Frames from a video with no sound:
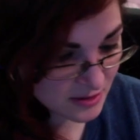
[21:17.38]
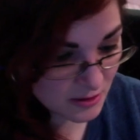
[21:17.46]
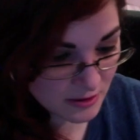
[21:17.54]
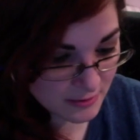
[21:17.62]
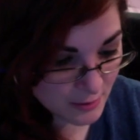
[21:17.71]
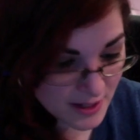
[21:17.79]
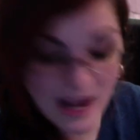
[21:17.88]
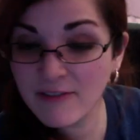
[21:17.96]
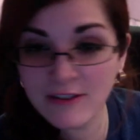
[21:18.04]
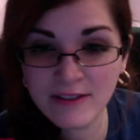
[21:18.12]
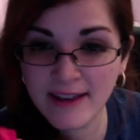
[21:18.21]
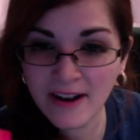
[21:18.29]
or
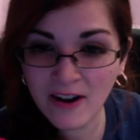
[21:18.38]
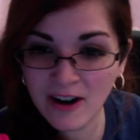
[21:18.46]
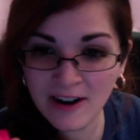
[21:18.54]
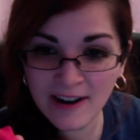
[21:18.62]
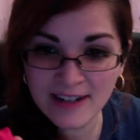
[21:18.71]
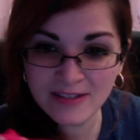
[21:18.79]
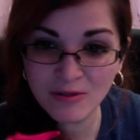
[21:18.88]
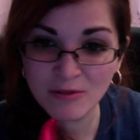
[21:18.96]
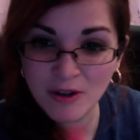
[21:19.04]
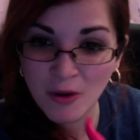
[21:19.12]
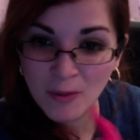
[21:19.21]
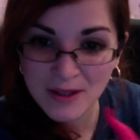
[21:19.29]
whatever they are. I don't
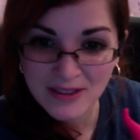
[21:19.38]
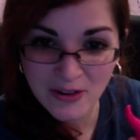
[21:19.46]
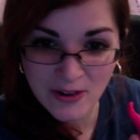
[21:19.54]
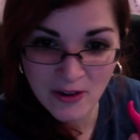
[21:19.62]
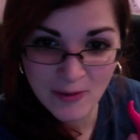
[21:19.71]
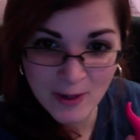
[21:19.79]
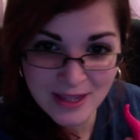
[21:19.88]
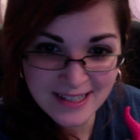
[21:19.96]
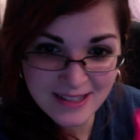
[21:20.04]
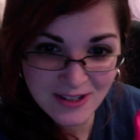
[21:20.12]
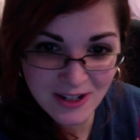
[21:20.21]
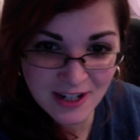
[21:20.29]
know what they're what
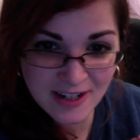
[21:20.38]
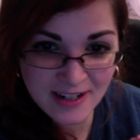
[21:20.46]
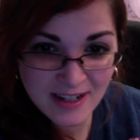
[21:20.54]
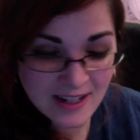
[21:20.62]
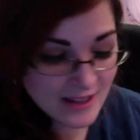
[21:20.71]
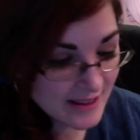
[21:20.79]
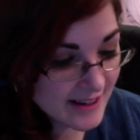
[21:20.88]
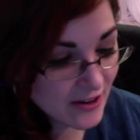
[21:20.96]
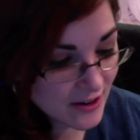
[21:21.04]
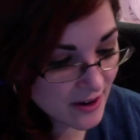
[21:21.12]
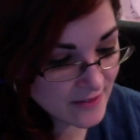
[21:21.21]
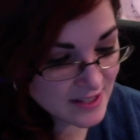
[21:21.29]
these are. They
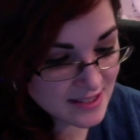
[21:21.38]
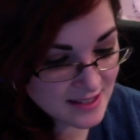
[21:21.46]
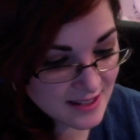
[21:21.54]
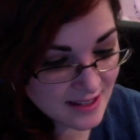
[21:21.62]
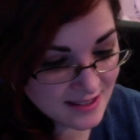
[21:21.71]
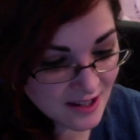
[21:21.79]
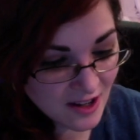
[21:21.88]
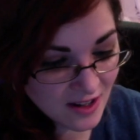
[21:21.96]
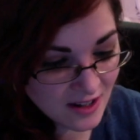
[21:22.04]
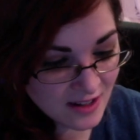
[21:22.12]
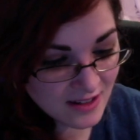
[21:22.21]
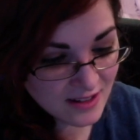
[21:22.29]
are obviously a
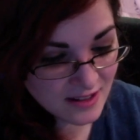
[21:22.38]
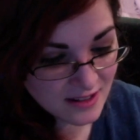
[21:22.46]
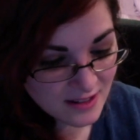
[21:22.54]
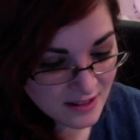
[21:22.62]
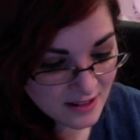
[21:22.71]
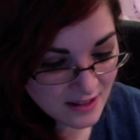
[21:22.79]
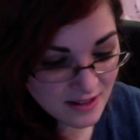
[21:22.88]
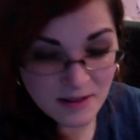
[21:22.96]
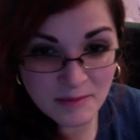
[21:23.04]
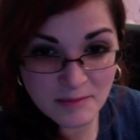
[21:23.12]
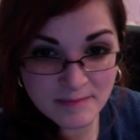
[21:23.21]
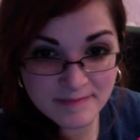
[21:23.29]
tongue.
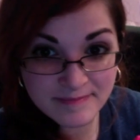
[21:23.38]
Um,